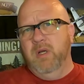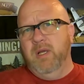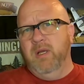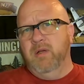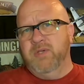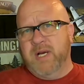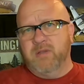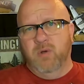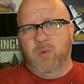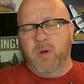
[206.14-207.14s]
in
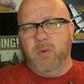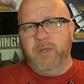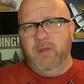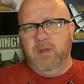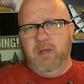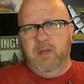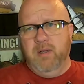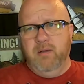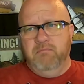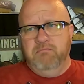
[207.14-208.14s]
Jackson Hole, Wyoming,
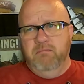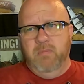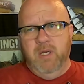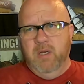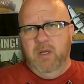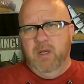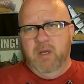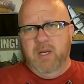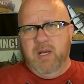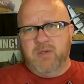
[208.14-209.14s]
and
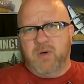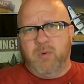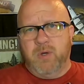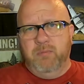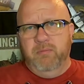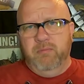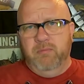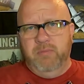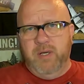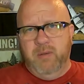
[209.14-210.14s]
he had his artwork
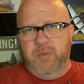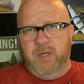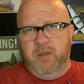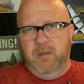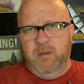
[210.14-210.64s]
painted up there.